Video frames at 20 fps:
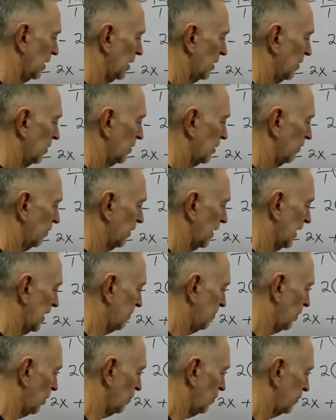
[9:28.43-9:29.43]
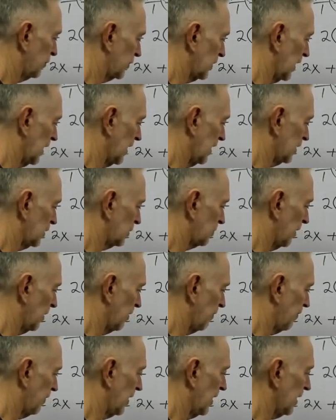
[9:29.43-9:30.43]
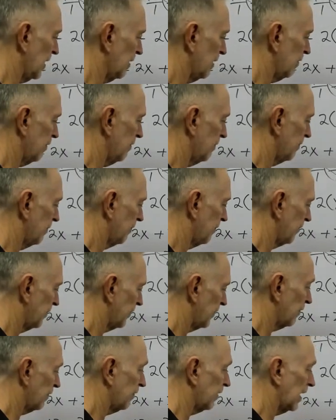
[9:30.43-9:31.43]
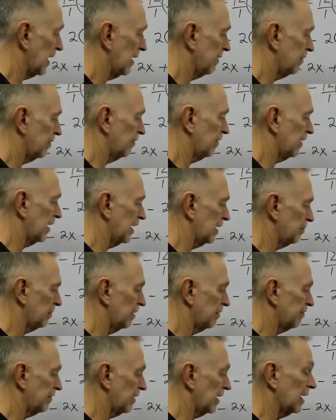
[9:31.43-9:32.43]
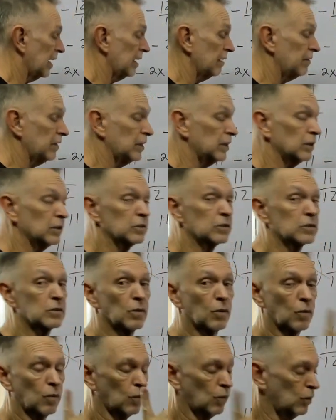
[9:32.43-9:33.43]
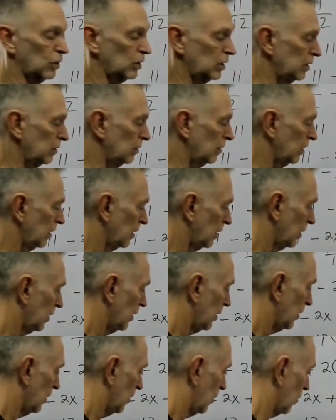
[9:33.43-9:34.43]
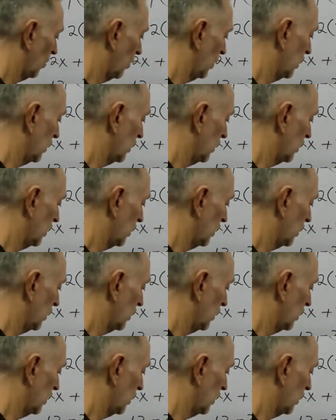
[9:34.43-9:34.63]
Divide both sides by 5. 5 divided by 5 is 1. 1